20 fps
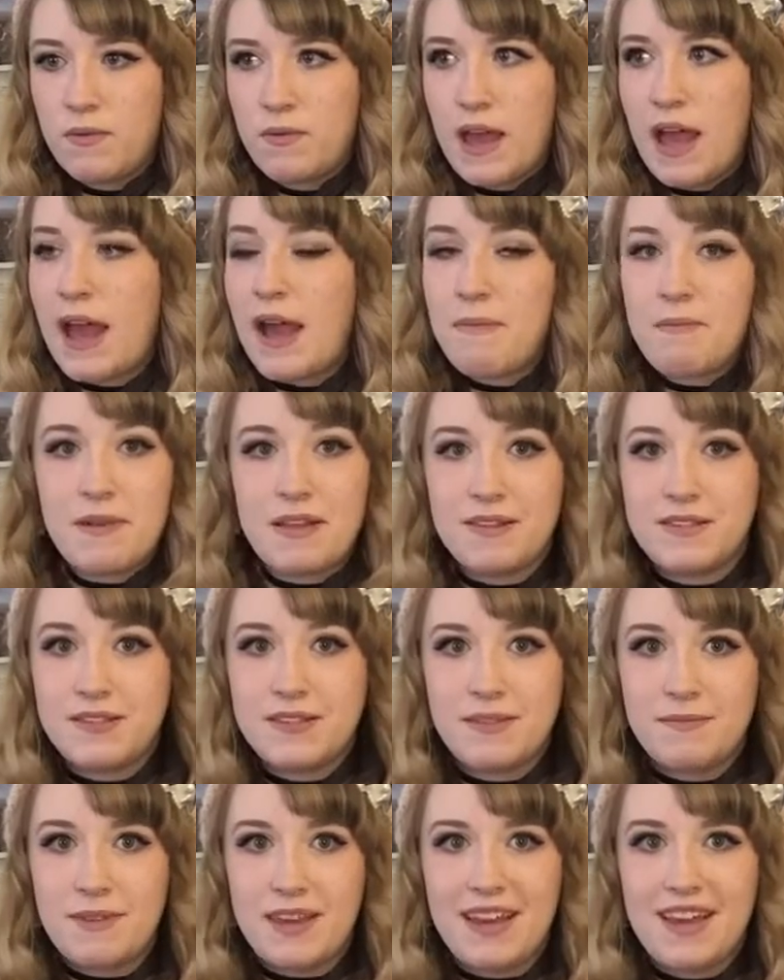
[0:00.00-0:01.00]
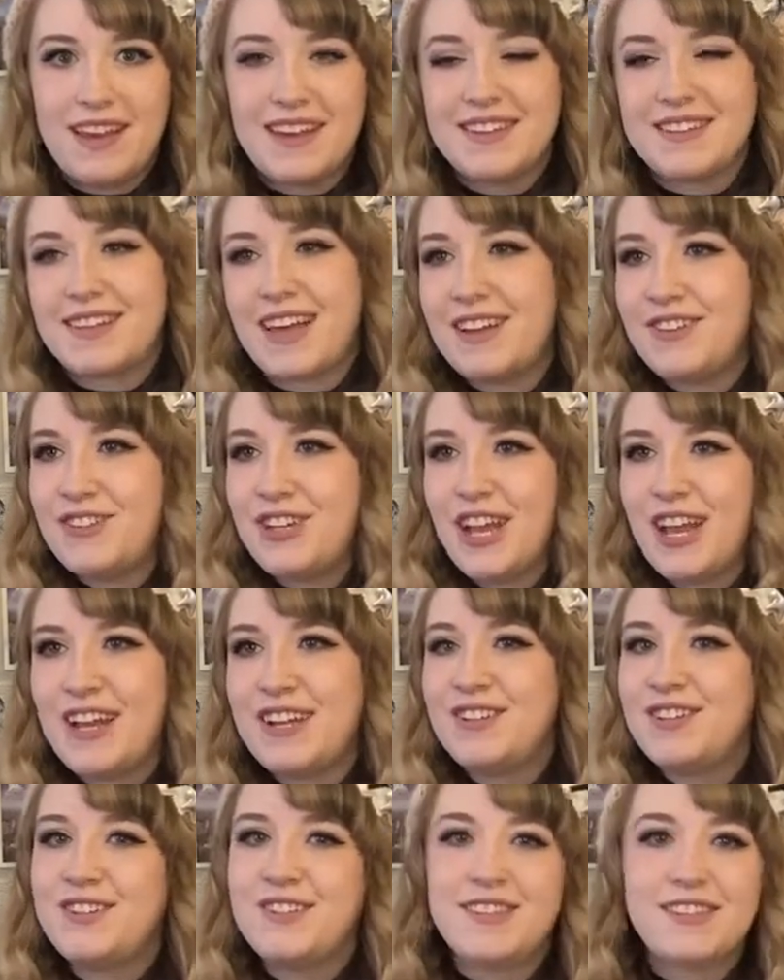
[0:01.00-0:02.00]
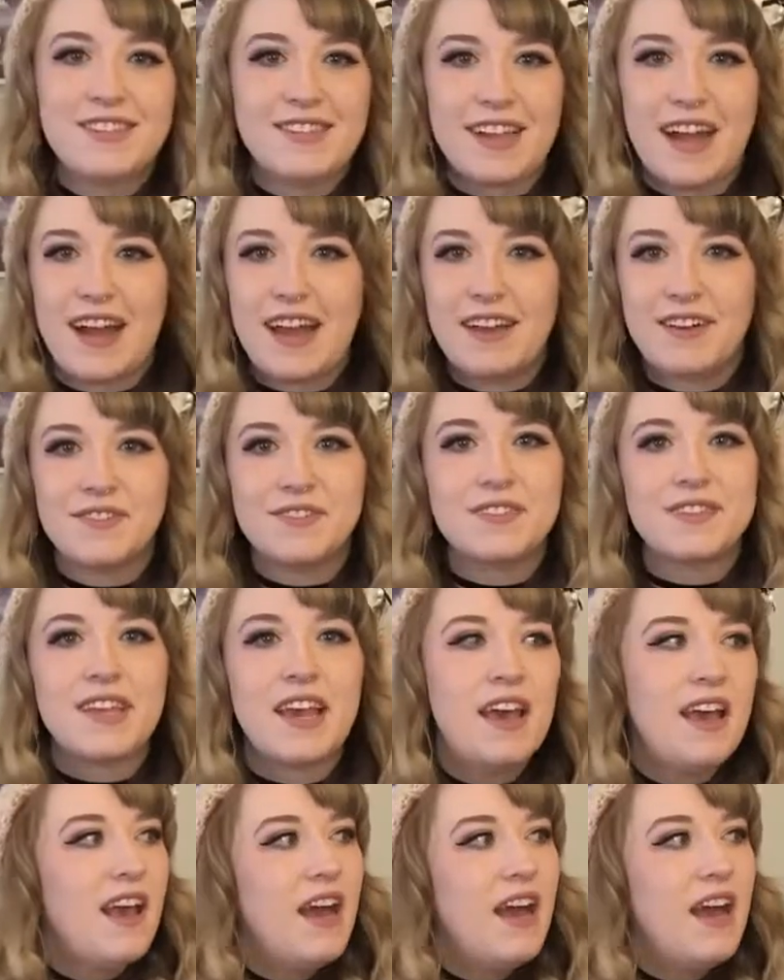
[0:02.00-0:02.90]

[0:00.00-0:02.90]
happened to me is I changed styles.